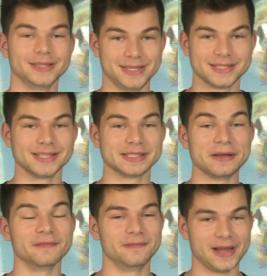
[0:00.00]
This is
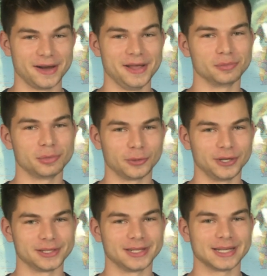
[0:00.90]
very
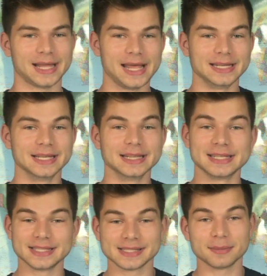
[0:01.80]
important and
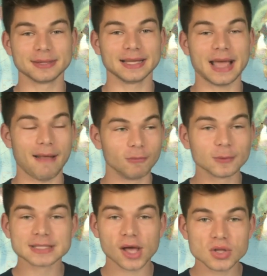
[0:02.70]
this is something
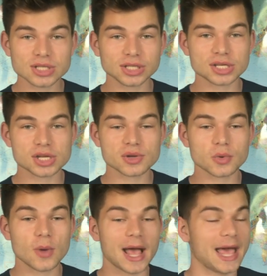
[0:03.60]
everyone tells you to
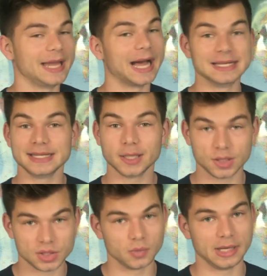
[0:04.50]
do and I
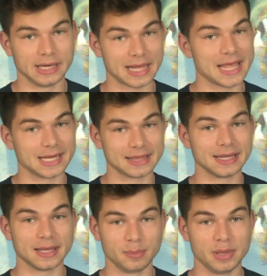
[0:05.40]
didn't do it and I
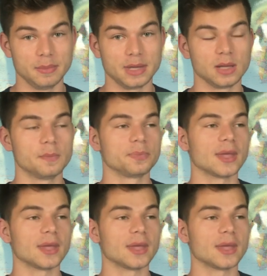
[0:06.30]
think it bit me.